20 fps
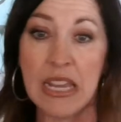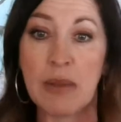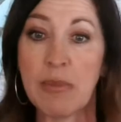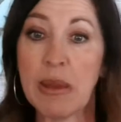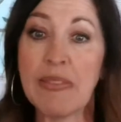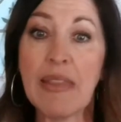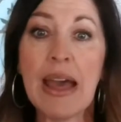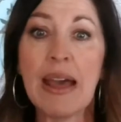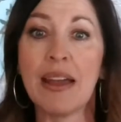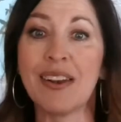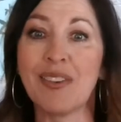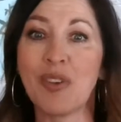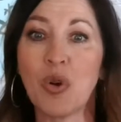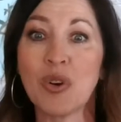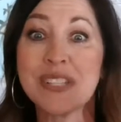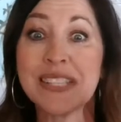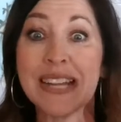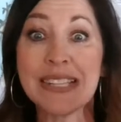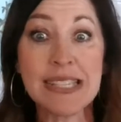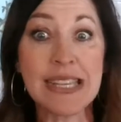I mean, that, and of
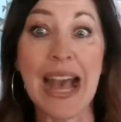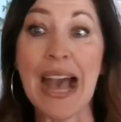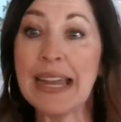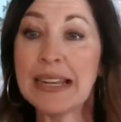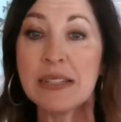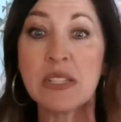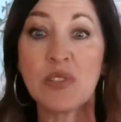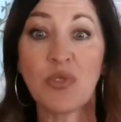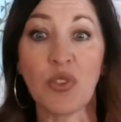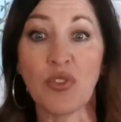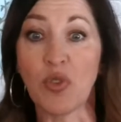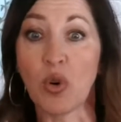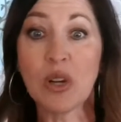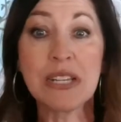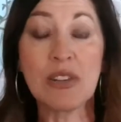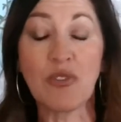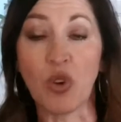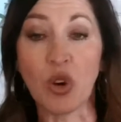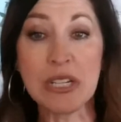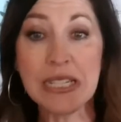course, that's guidance
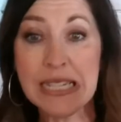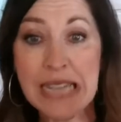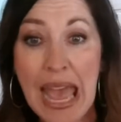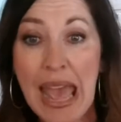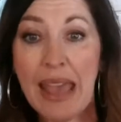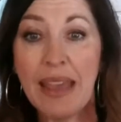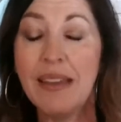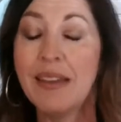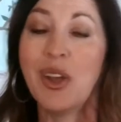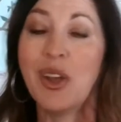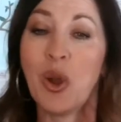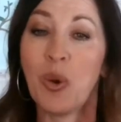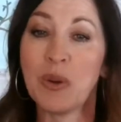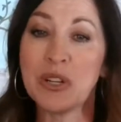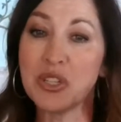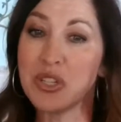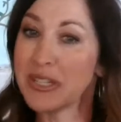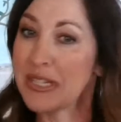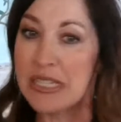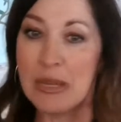for today,
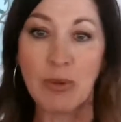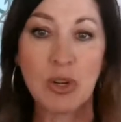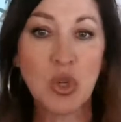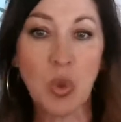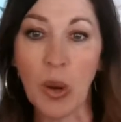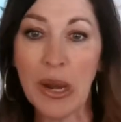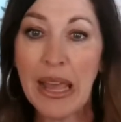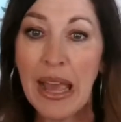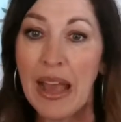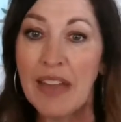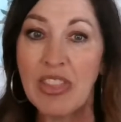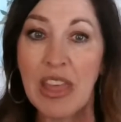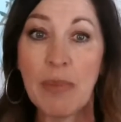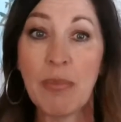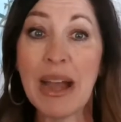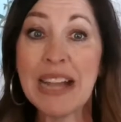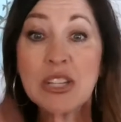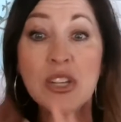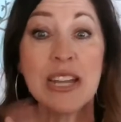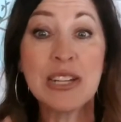which is December 28th. It
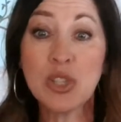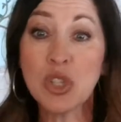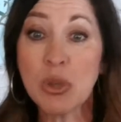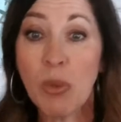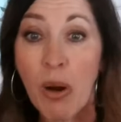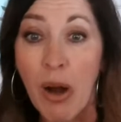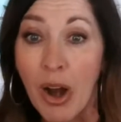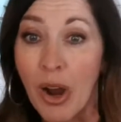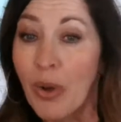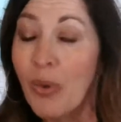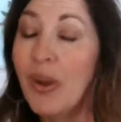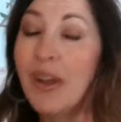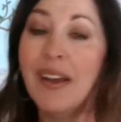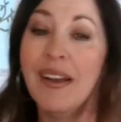might change tomorrow.